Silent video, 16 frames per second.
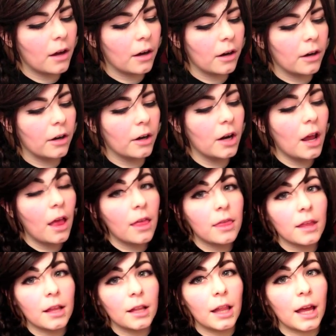our
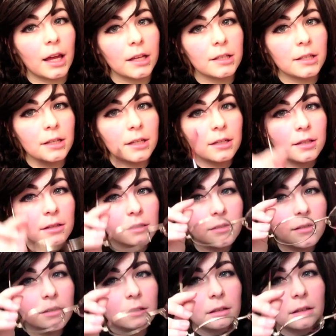glasses.